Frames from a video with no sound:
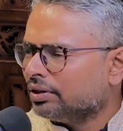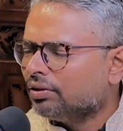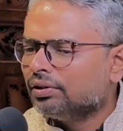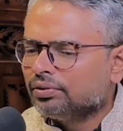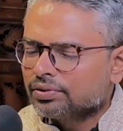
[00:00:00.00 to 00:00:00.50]

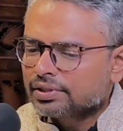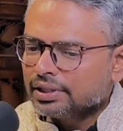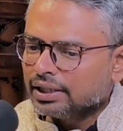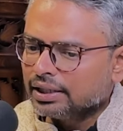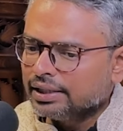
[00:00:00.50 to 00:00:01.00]
and all those
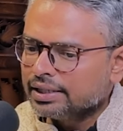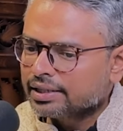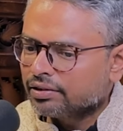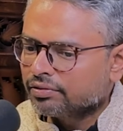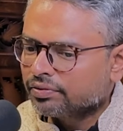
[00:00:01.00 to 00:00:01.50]
these
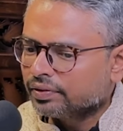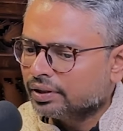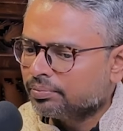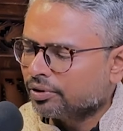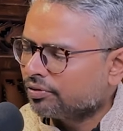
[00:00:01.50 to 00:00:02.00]
kind
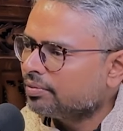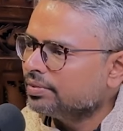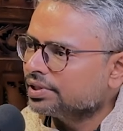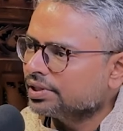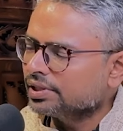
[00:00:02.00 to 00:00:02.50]
of
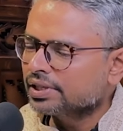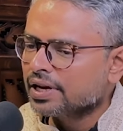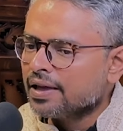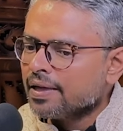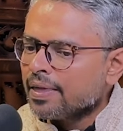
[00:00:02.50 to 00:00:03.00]
performances.
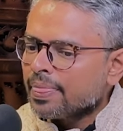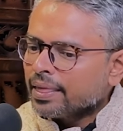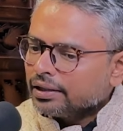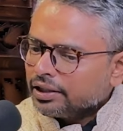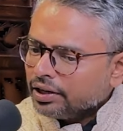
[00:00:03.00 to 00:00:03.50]

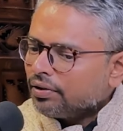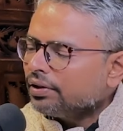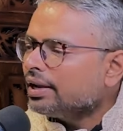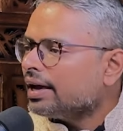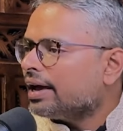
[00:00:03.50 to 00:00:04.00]
They
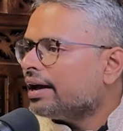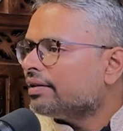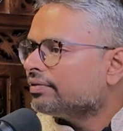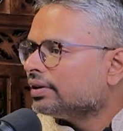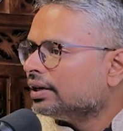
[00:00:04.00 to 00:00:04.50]
all
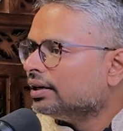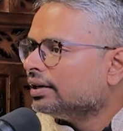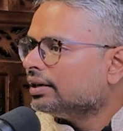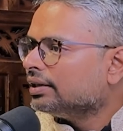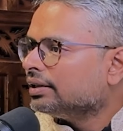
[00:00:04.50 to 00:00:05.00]
have
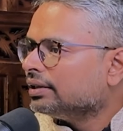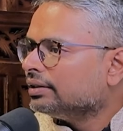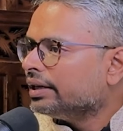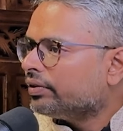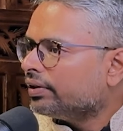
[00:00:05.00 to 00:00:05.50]

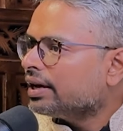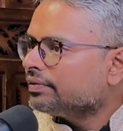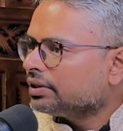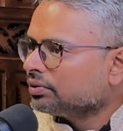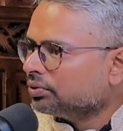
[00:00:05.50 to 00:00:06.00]

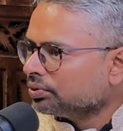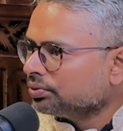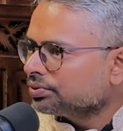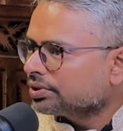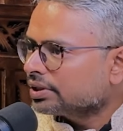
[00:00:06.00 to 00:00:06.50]
their
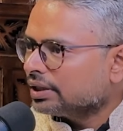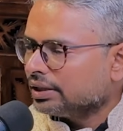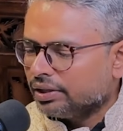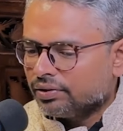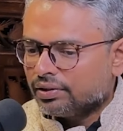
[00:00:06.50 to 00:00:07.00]
gurus.
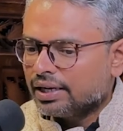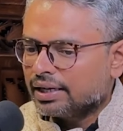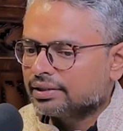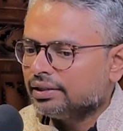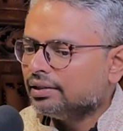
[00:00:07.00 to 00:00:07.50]
They all
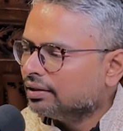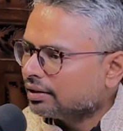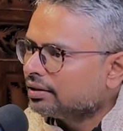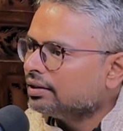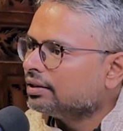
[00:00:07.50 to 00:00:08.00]
actually
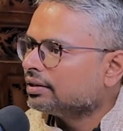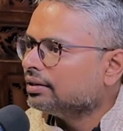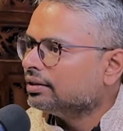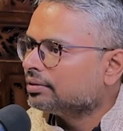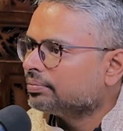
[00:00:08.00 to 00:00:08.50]
learn under
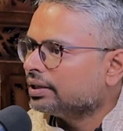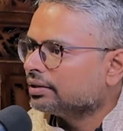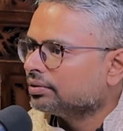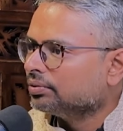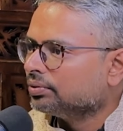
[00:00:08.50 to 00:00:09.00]
that
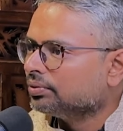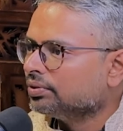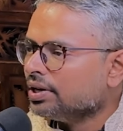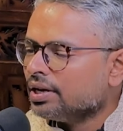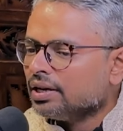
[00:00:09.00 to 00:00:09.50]
particular guru,
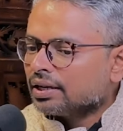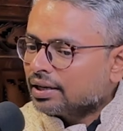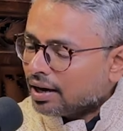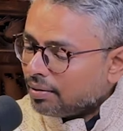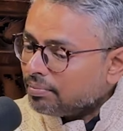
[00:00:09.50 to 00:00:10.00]

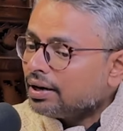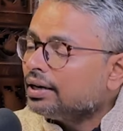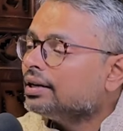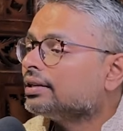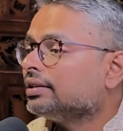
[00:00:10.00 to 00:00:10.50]
come
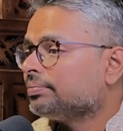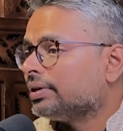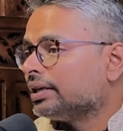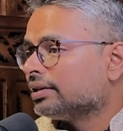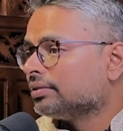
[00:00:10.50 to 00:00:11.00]
under that
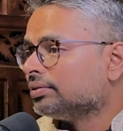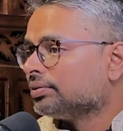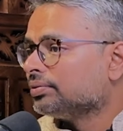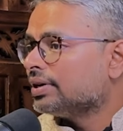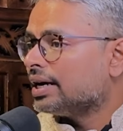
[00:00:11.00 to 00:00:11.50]
particular
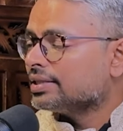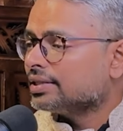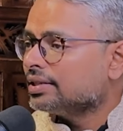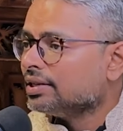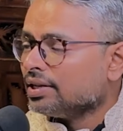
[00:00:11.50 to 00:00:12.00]
guru as
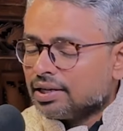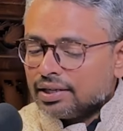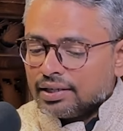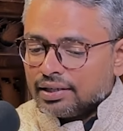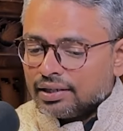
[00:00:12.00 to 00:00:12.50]

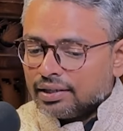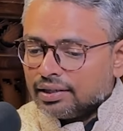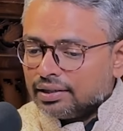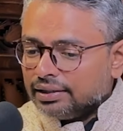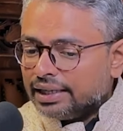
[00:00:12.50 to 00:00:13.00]

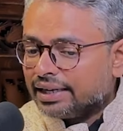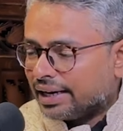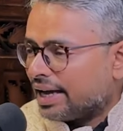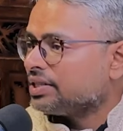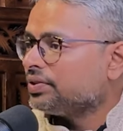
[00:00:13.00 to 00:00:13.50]
they
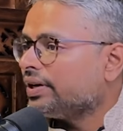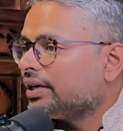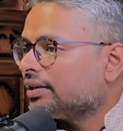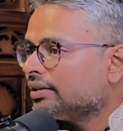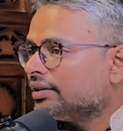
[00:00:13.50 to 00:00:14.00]

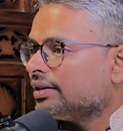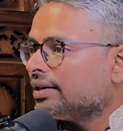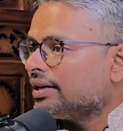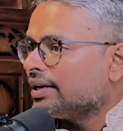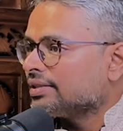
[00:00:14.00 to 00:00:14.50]
graduate
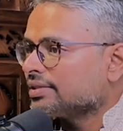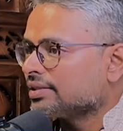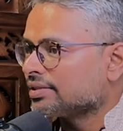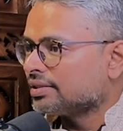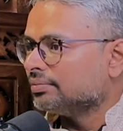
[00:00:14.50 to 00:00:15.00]
as a
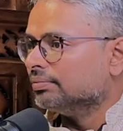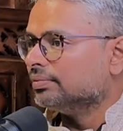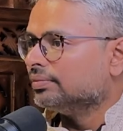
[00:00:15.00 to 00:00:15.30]
system.